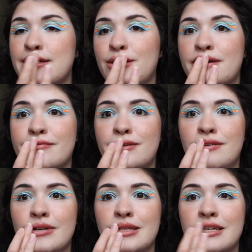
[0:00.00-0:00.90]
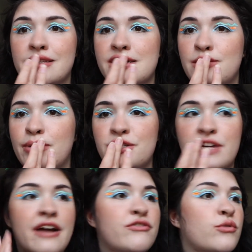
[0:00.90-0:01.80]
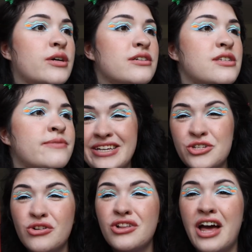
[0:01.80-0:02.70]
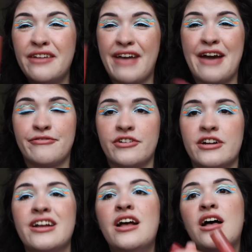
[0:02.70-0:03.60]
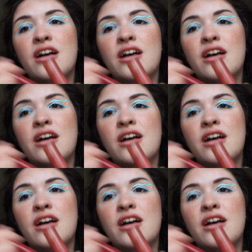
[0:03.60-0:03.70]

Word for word: and then you have to go in like this a bunch afterwards. These are a lot of effort.